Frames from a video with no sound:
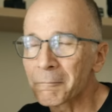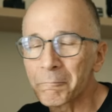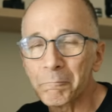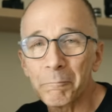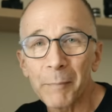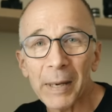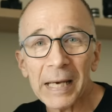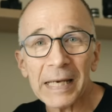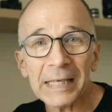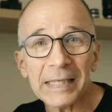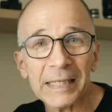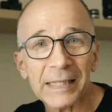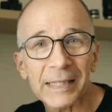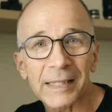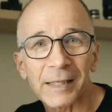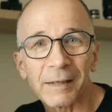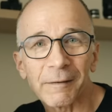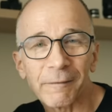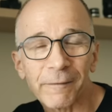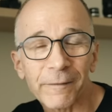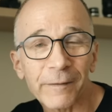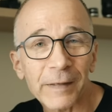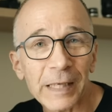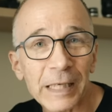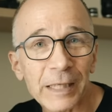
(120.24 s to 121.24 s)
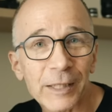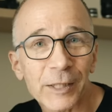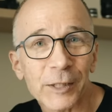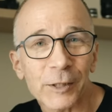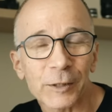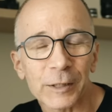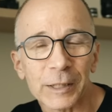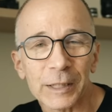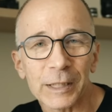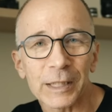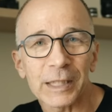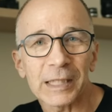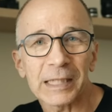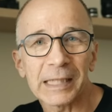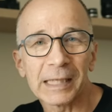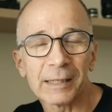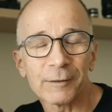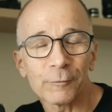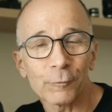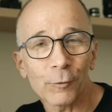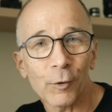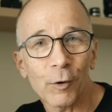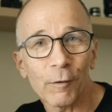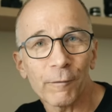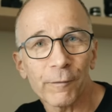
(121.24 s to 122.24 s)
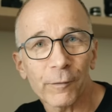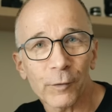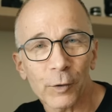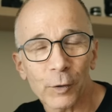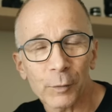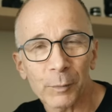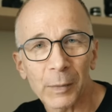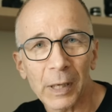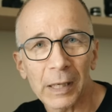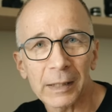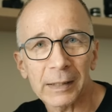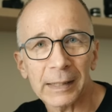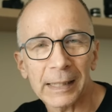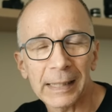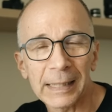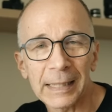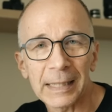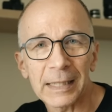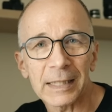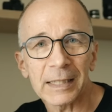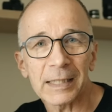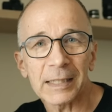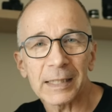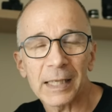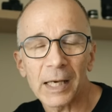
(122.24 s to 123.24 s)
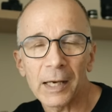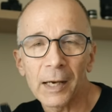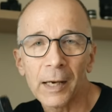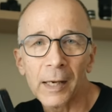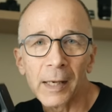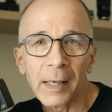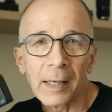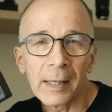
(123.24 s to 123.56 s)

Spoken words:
best features in RAW format is the